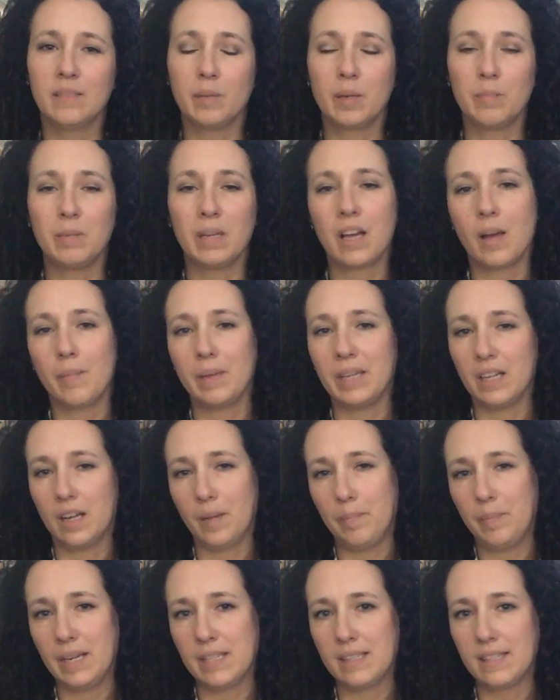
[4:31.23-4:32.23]
Might be coming
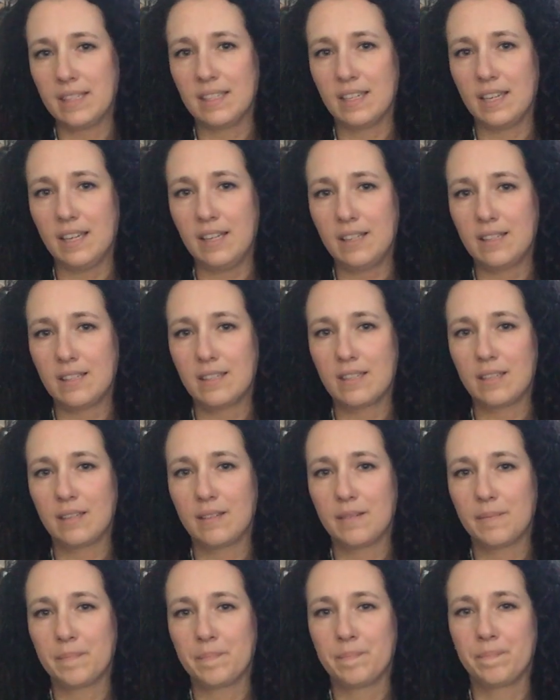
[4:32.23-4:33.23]
up on 6,
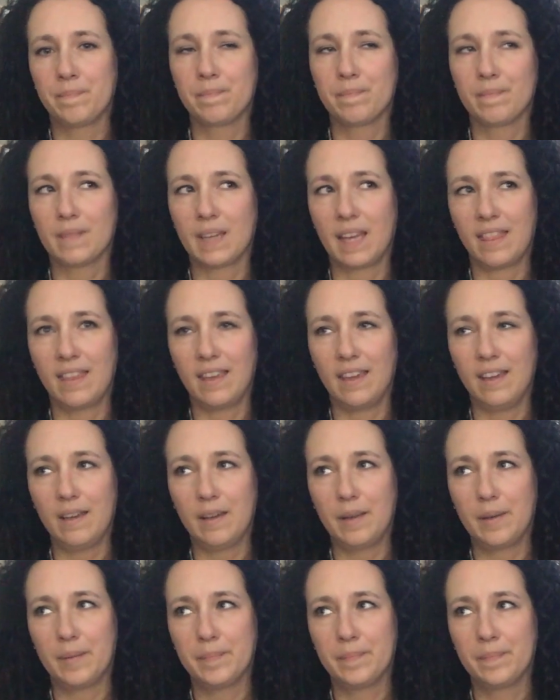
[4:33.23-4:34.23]
I
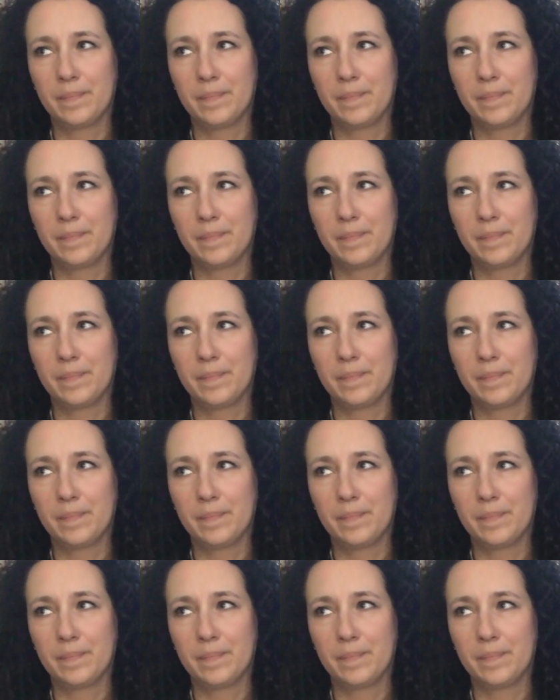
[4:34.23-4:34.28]
think.